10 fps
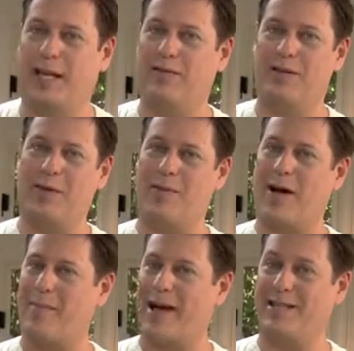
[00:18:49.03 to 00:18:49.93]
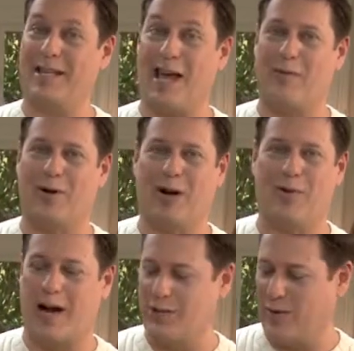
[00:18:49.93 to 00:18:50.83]
given to me by my dad when I
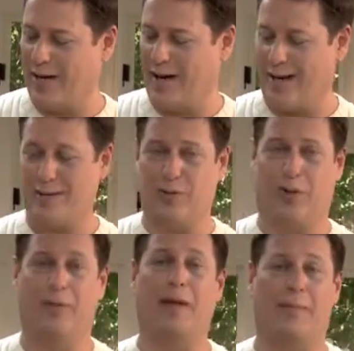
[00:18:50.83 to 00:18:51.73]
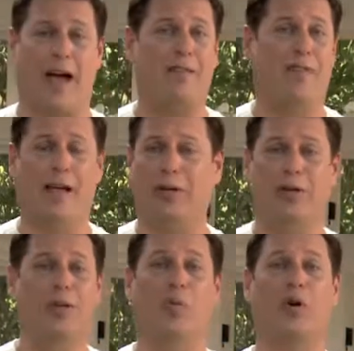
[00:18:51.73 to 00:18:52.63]
graduated high school. In my
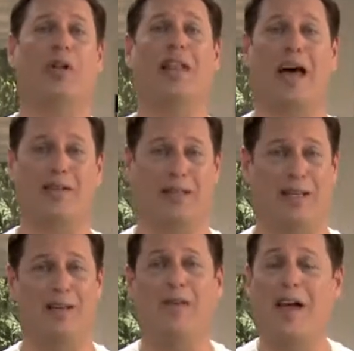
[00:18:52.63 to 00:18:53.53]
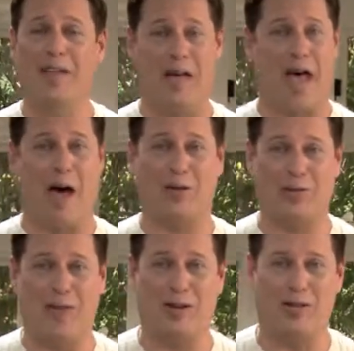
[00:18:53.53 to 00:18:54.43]
family, you weren't allowed to leave the
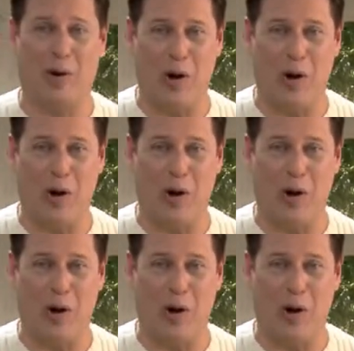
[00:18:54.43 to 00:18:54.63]
house without your